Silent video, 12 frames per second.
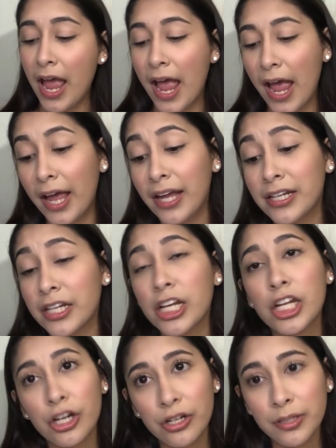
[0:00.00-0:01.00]
And
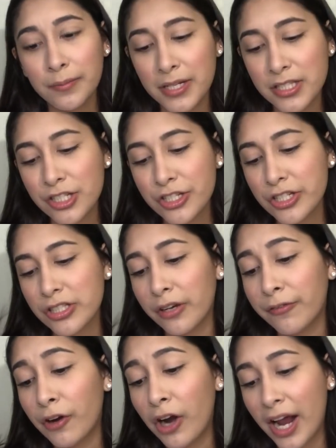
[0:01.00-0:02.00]
here are the messages
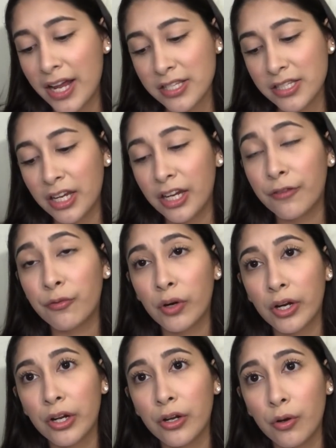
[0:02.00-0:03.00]
of her asking if
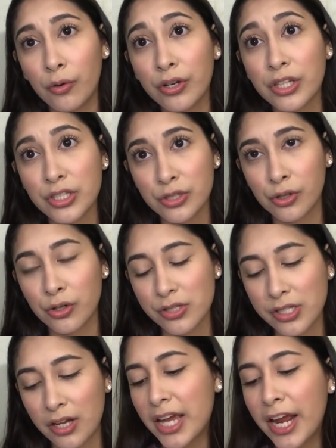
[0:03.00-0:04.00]
we're gonna go to this girl's house.